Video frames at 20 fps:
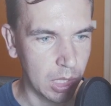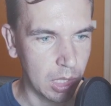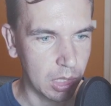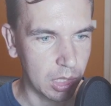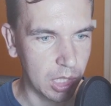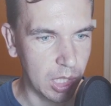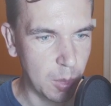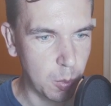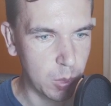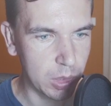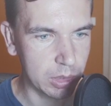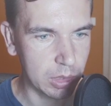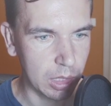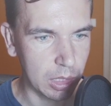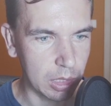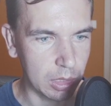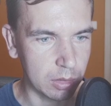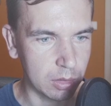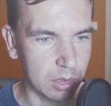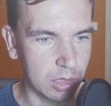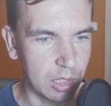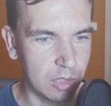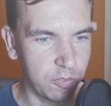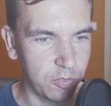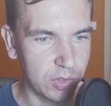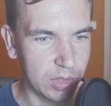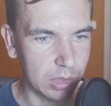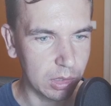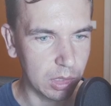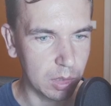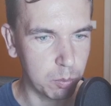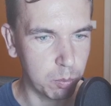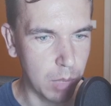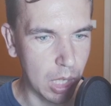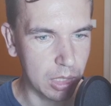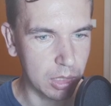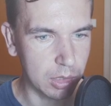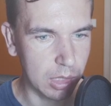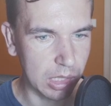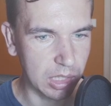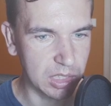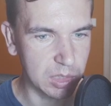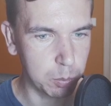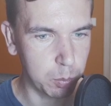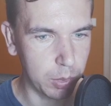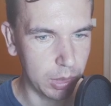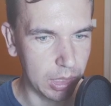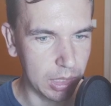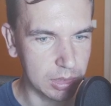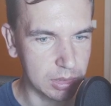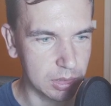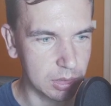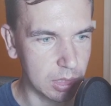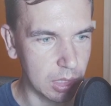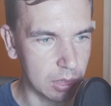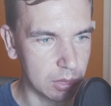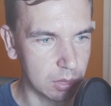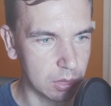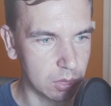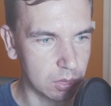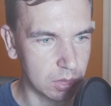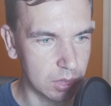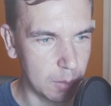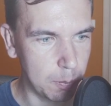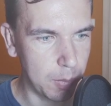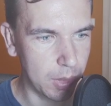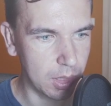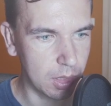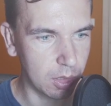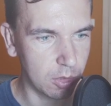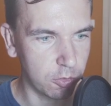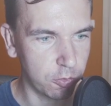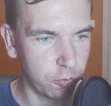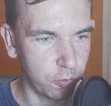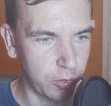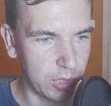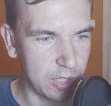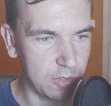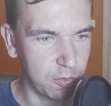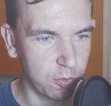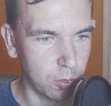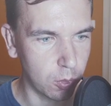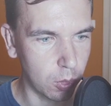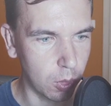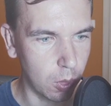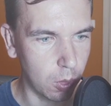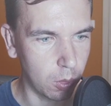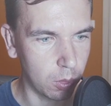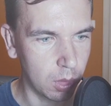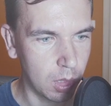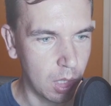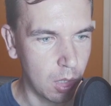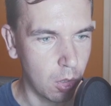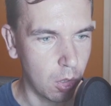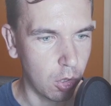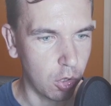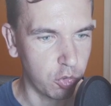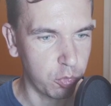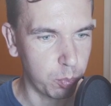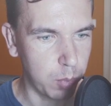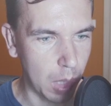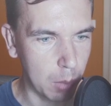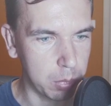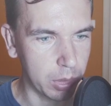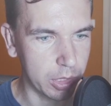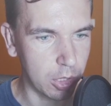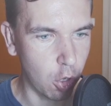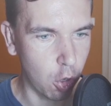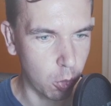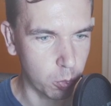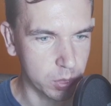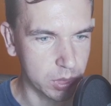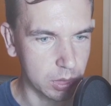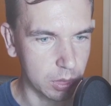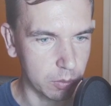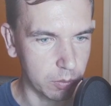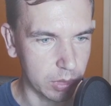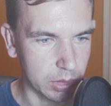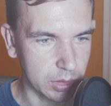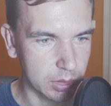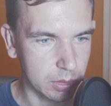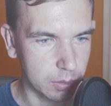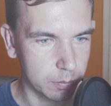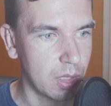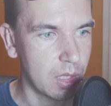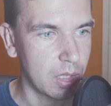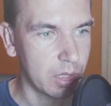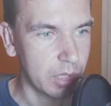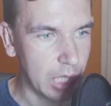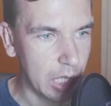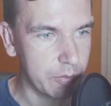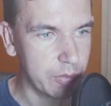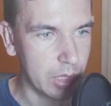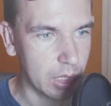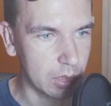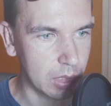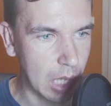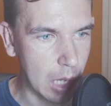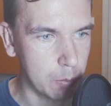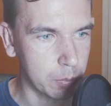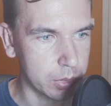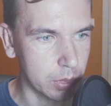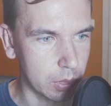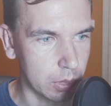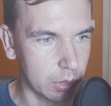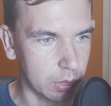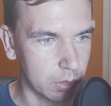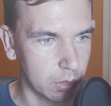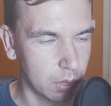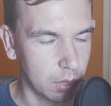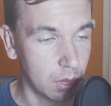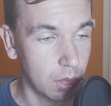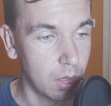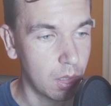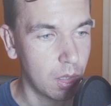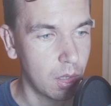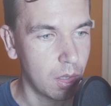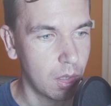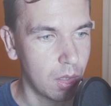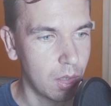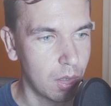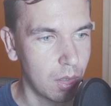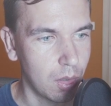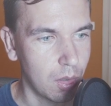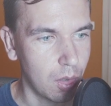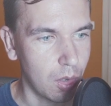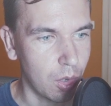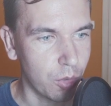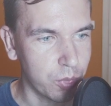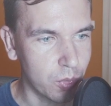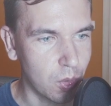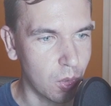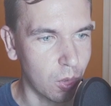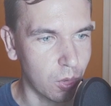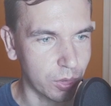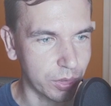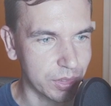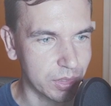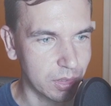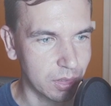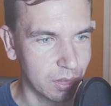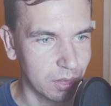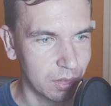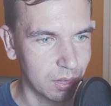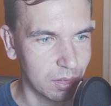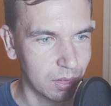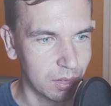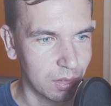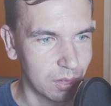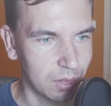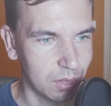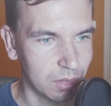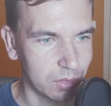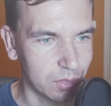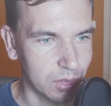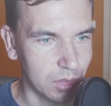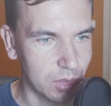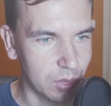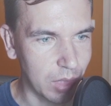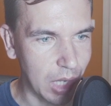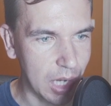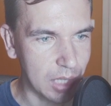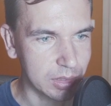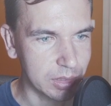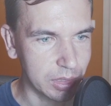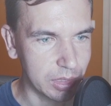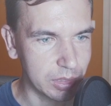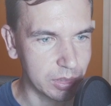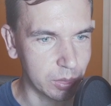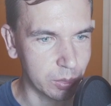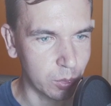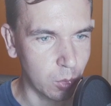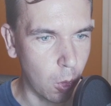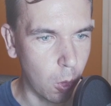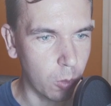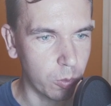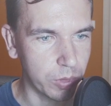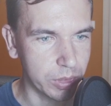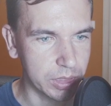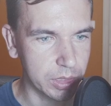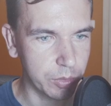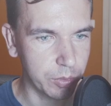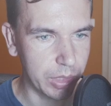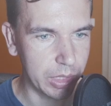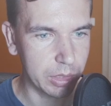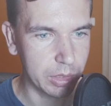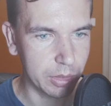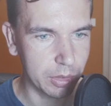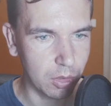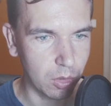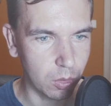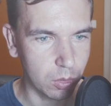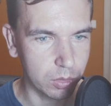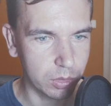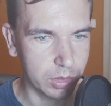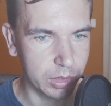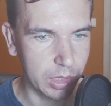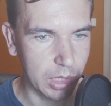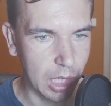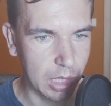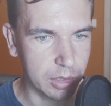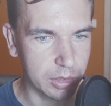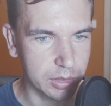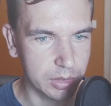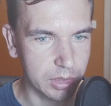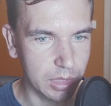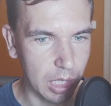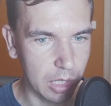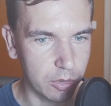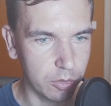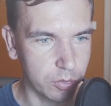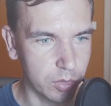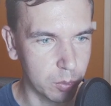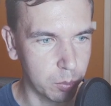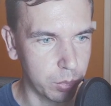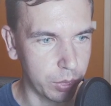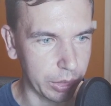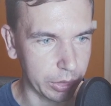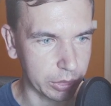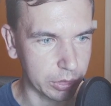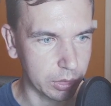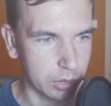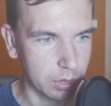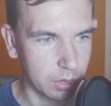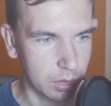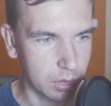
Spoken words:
giving an infinitely better experience than the typical free-for-all of public home servers. Caveat emptor. Of course, the grass isn't always greener on the other side of the bridge.